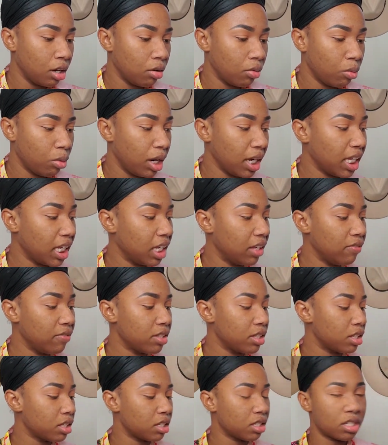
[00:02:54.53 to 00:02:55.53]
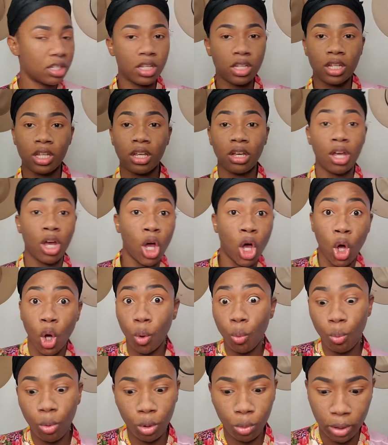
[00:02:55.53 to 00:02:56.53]
what gives us
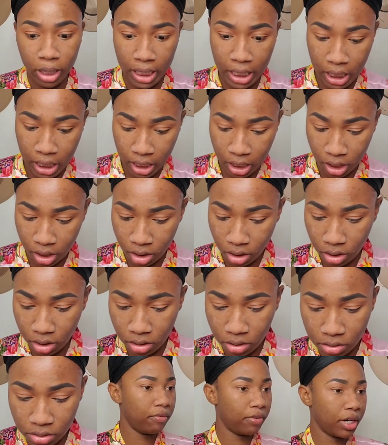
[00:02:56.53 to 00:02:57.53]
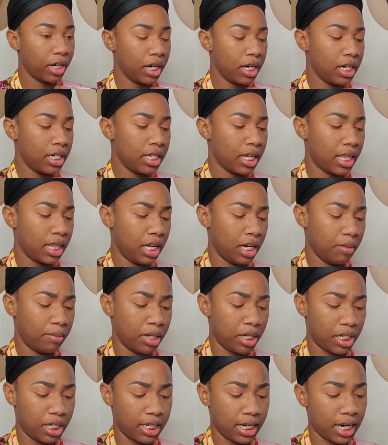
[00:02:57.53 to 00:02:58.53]
what we need, girl. First, I think I'm
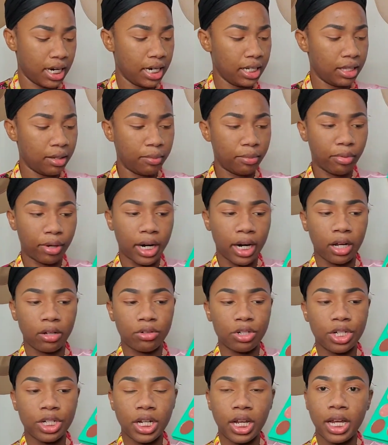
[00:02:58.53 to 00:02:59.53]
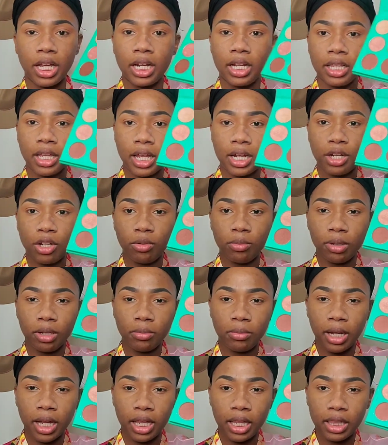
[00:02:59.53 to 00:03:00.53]
gonna just take the brown shade in that Nubian
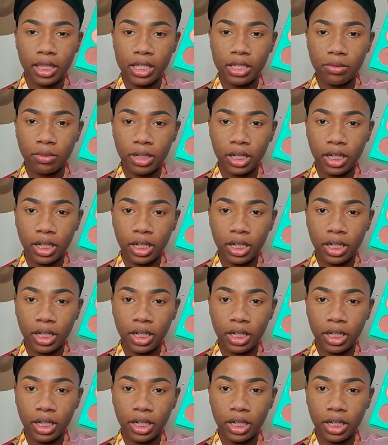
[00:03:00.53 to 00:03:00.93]
palette, this one